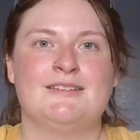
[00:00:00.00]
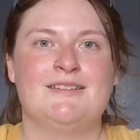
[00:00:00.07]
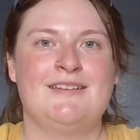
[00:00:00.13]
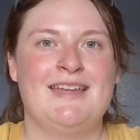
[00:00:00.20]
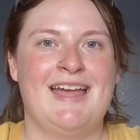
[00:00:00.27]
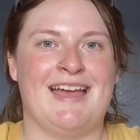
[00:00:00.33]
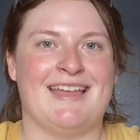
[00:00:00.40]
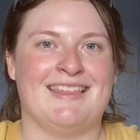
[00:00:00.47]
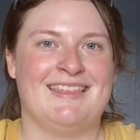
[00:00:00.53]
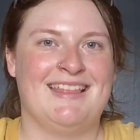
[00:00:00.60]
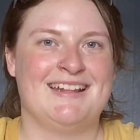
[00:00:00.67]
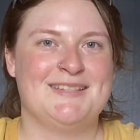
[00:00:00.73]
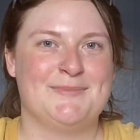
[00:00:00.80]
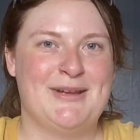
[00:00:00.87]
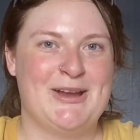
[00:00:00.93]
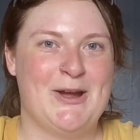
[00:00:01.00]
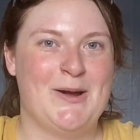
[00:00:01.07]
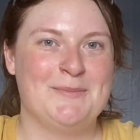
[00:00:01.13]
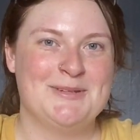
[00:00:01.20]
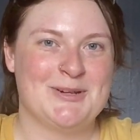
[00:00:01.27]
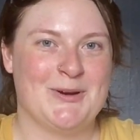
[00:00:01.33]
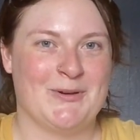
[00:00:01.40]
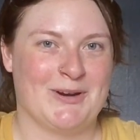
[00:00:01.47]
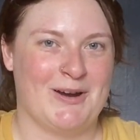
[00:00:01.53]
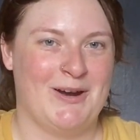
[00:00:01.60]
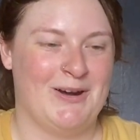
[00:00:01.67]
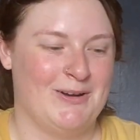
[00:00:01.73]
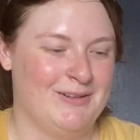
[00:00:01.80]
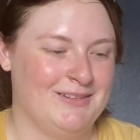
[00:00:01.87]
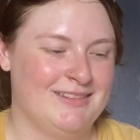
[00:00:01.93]
So yeah, that's my home decor
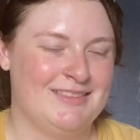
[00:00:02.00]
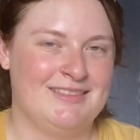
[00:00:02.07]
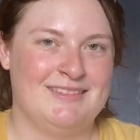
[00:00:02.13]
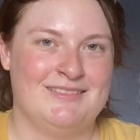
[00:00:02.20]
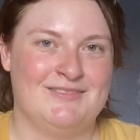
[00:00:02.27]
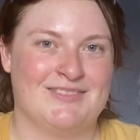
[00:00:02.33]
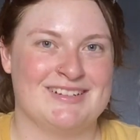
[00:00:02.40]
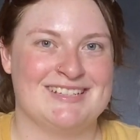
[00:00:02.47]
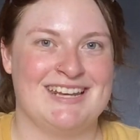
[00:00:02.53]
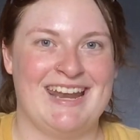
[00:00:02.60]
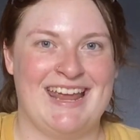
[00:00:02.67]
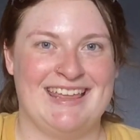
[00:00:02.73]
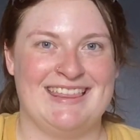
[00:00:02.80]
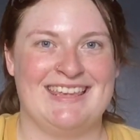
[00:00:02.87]
haul for today.